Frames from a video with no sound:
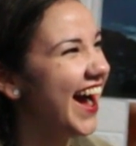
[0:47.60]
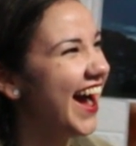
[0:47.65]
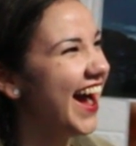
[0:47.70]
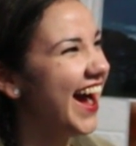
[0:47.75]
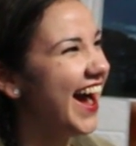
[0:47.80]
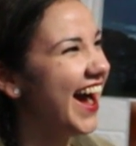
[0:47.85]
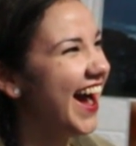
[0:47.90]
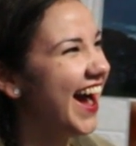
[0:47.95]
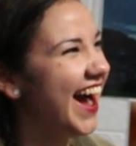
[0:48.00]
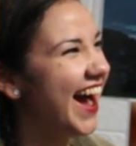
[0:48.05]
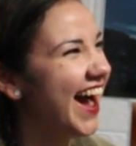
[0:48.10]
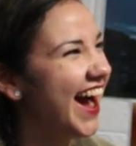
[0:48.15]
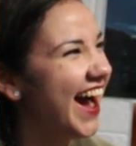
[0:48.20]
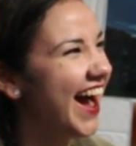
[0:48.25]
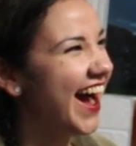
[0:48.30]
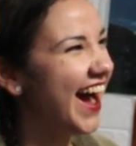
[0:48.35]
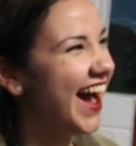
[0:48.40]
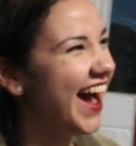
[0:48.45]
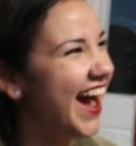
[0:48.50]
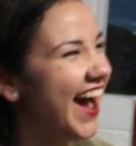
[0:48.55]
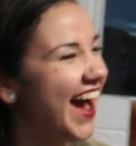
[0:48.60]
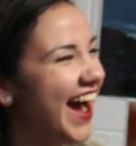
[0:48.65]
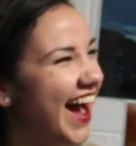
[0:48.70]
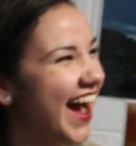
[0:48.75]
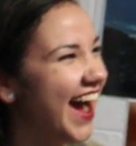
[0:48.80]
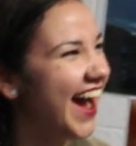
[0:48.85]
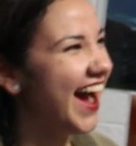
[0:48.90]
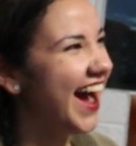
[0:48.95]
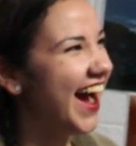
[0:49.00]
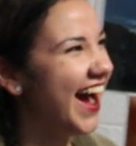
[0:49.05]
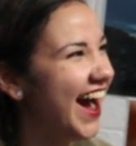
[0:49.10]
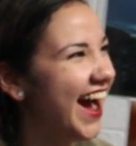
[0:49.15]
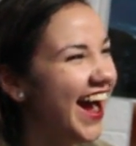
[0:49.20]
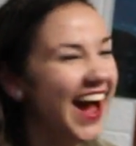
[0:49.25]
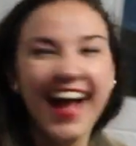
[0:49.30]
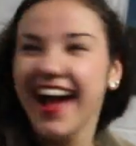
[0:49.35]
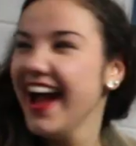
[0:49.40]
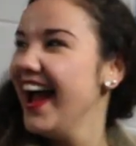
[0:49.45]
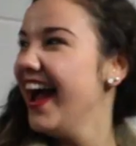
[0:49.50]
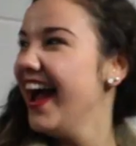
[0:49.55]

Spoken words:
[no speech]